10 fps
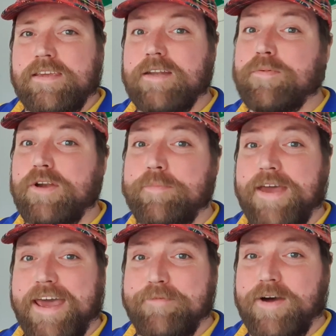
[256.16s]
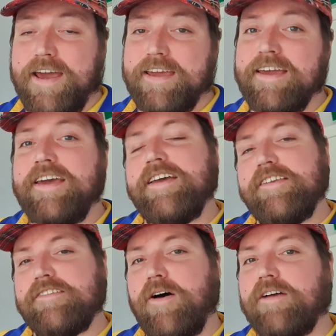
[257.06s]
in a pretty bad way,
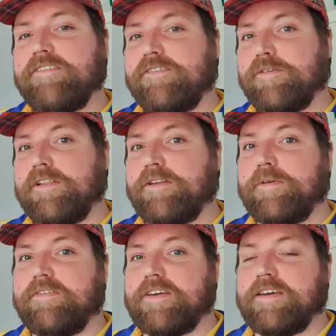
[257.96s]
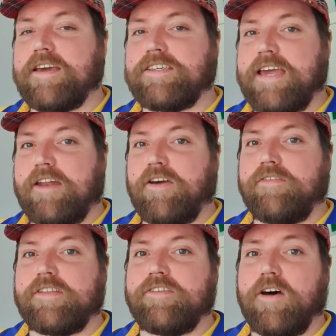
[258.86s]
so I'll just do a little bit of a, a chat
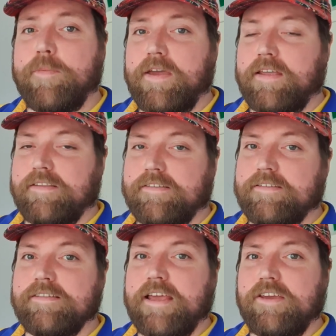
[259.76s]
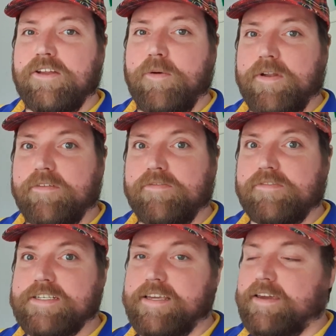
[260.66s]
over the top and let you know what I've
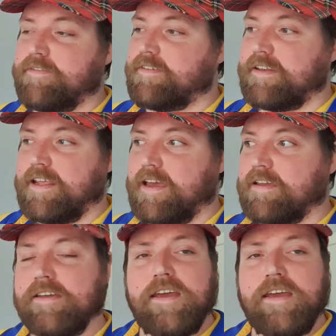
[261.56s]
received. And uh,